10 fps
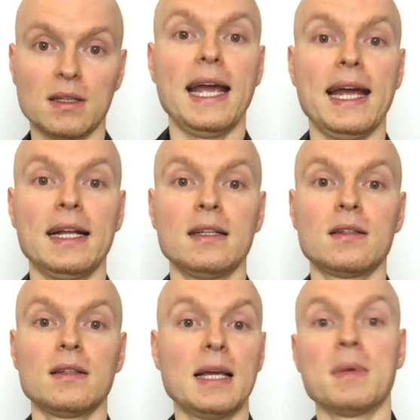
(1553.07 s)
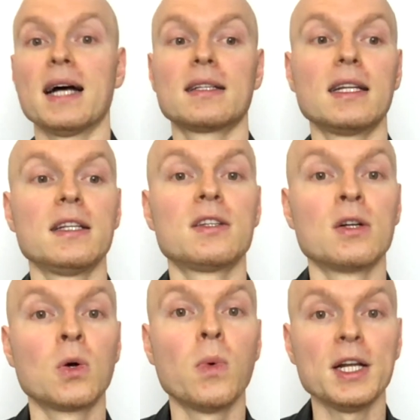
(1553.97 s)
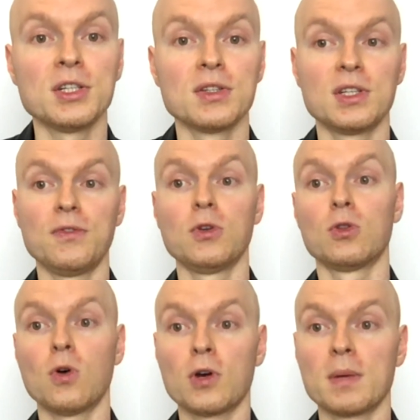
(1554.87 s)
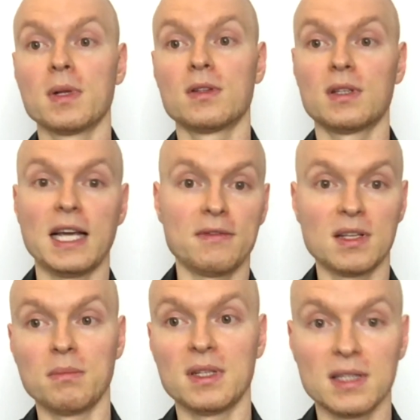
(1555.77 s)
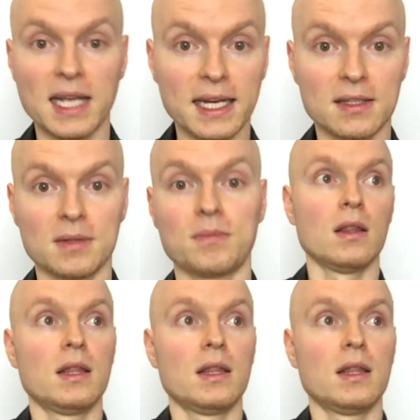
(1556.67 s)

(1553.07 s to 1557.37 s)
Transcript: and they may ask additional questions if your documents have some mistakes